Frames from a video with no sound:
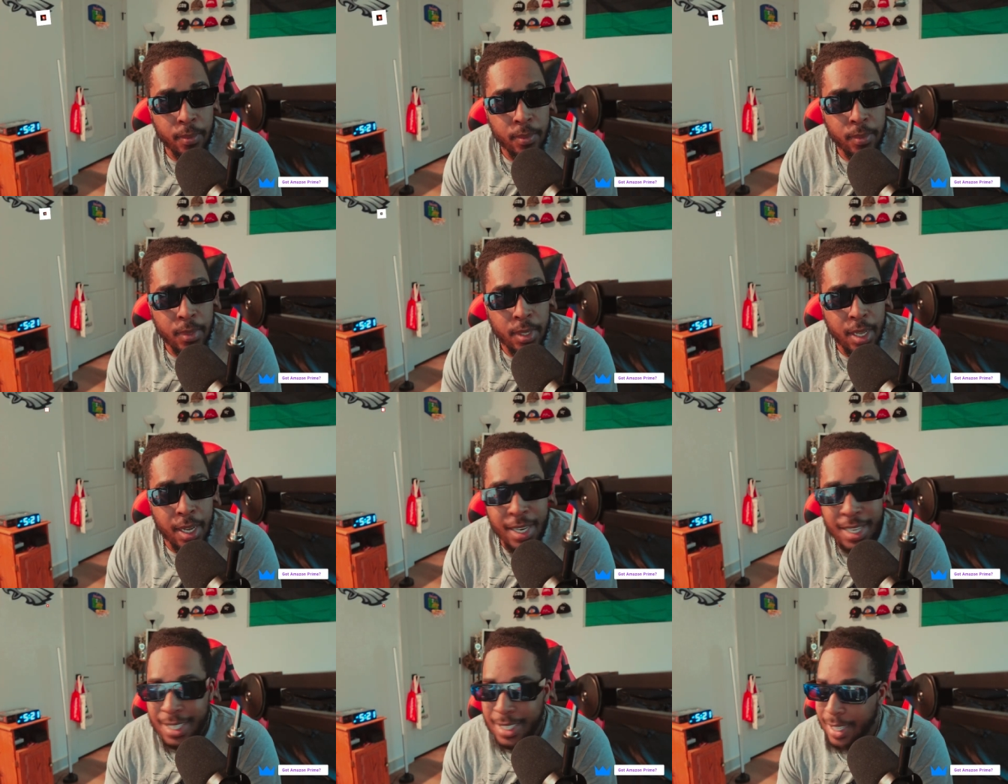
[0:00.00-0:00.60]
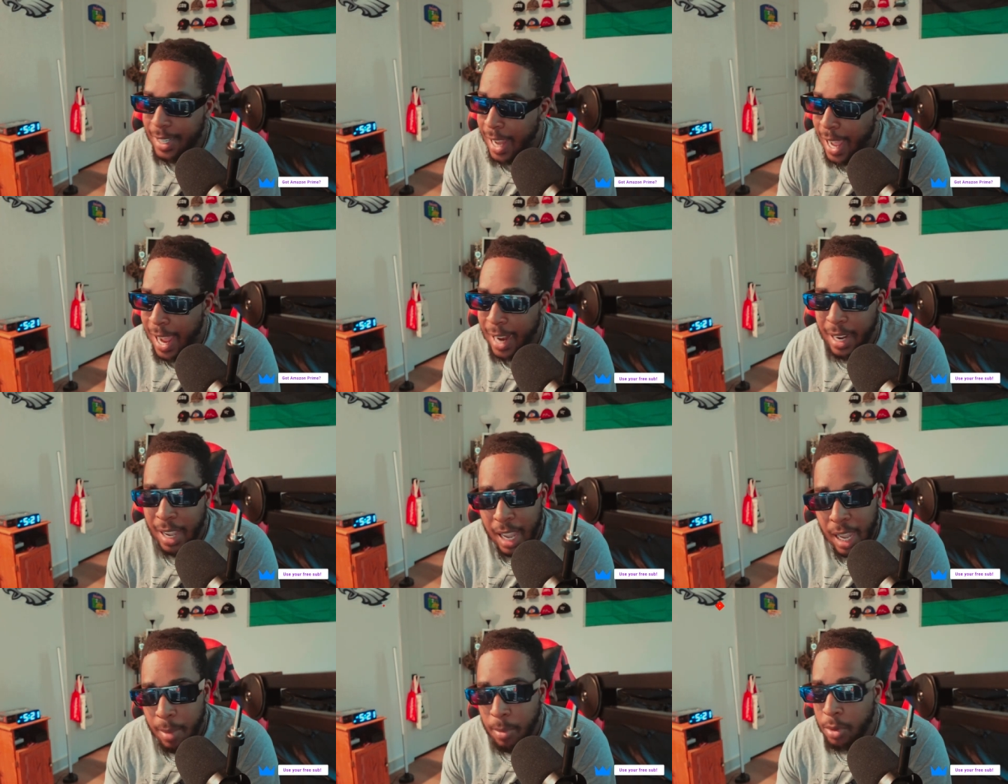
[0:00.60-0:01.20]
and he's not
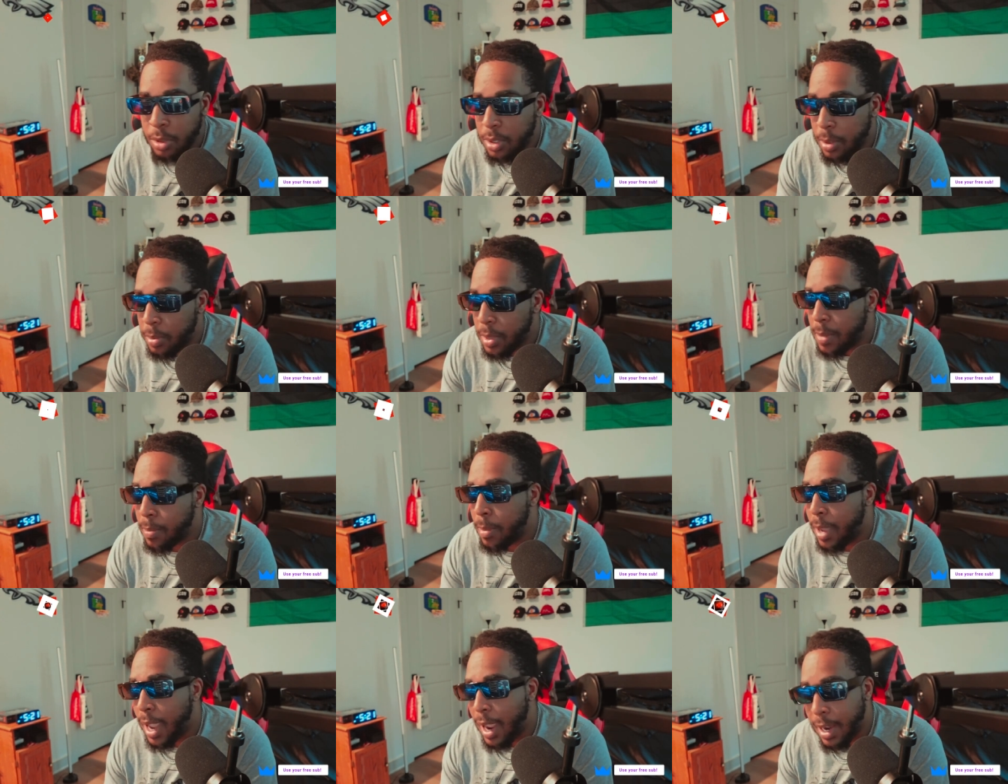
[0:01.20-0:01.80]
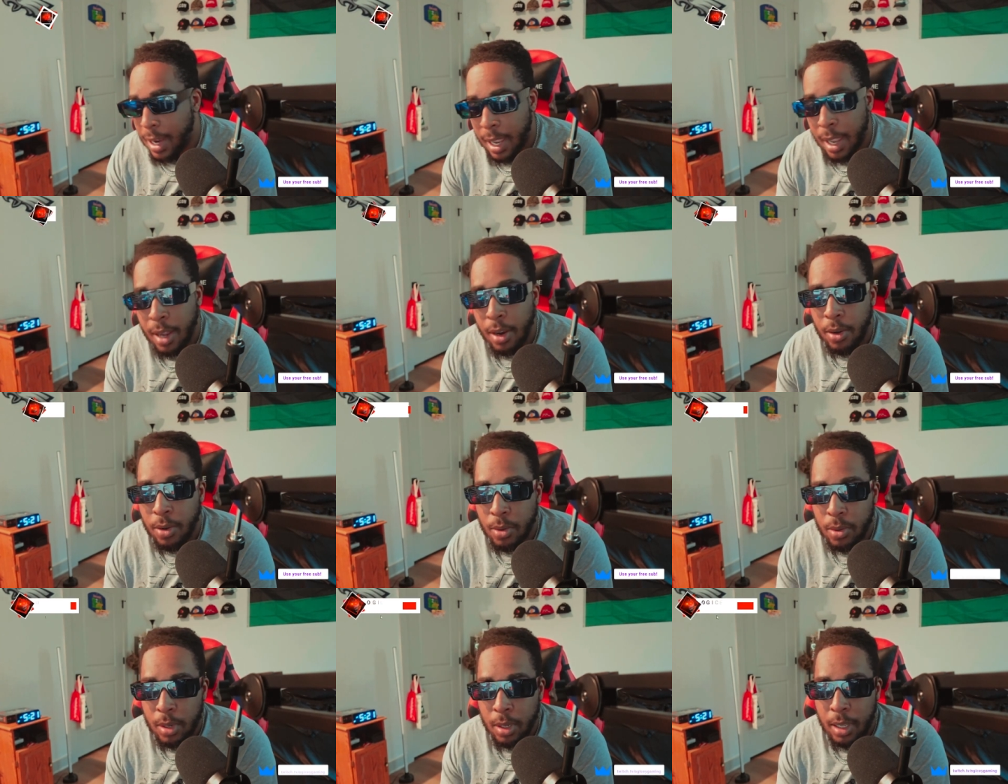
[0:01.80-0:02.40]
able to be
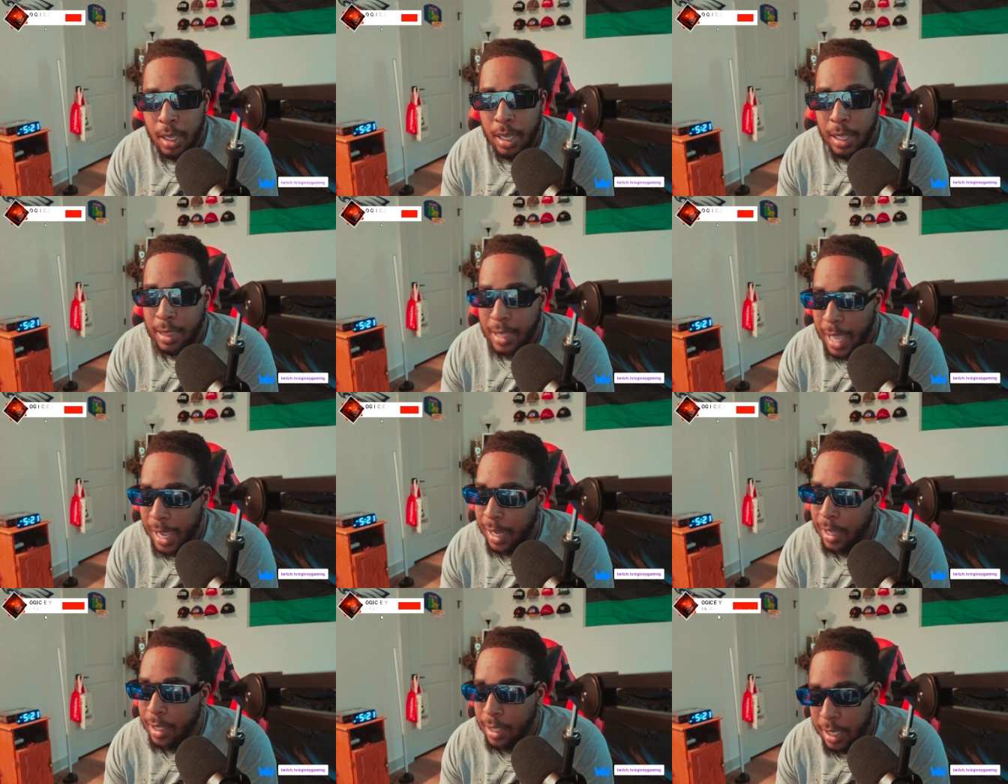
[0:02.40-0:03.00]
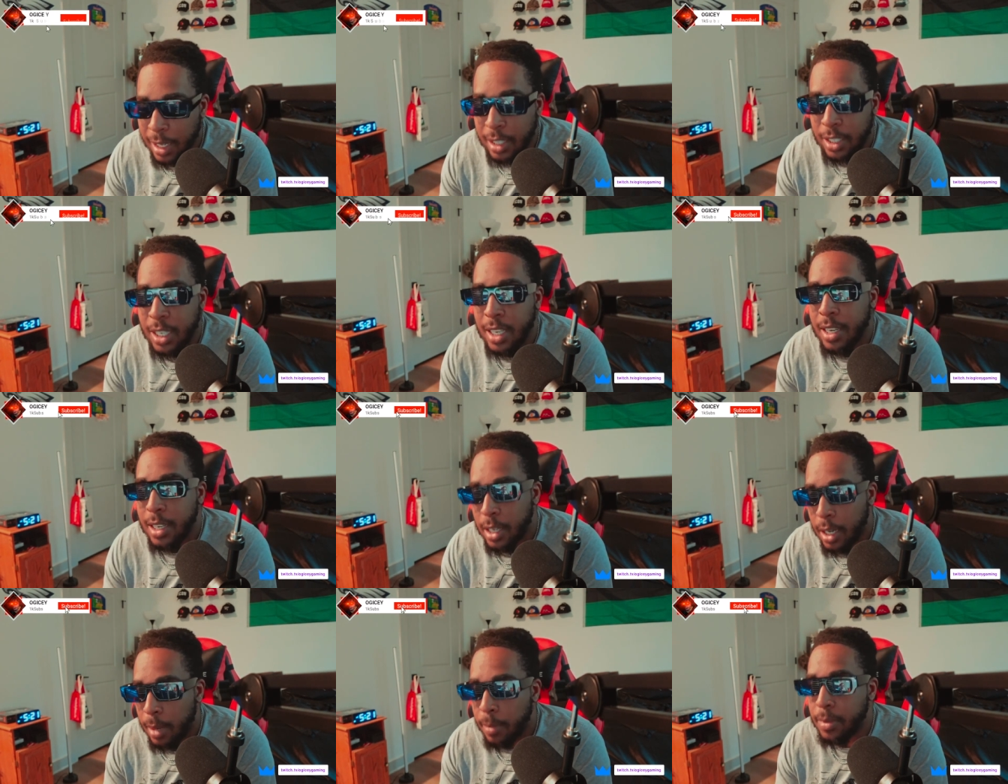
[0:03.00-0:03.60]
manhandled in that clinch, he
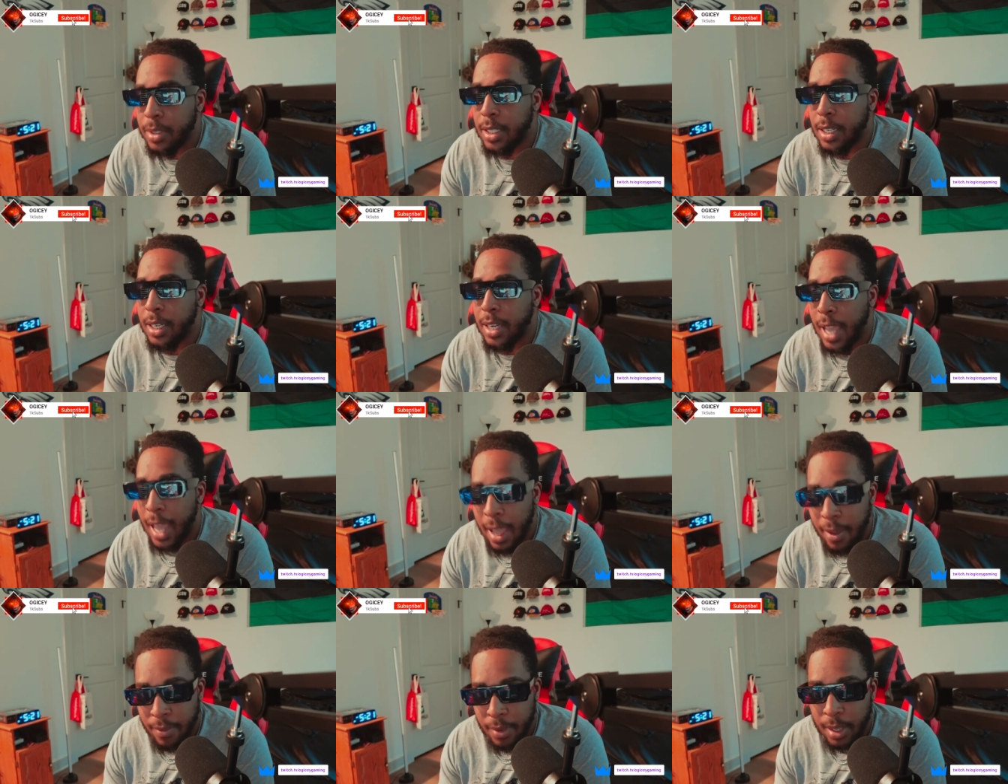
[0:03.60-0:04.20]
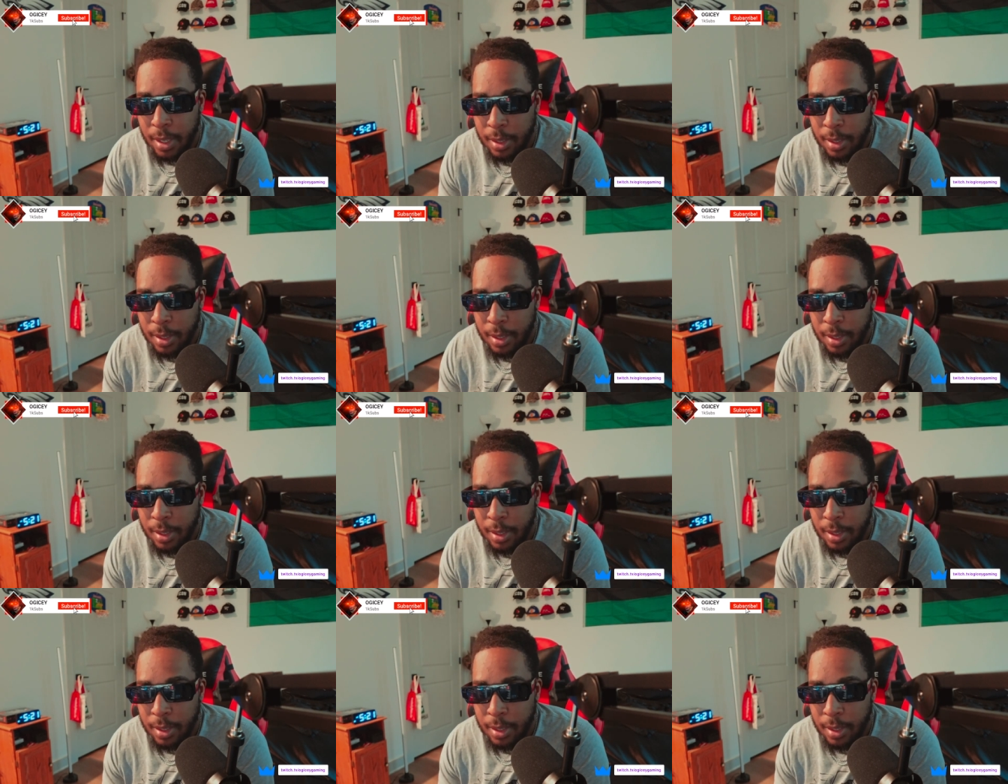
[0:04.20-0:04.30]
comes in heavy.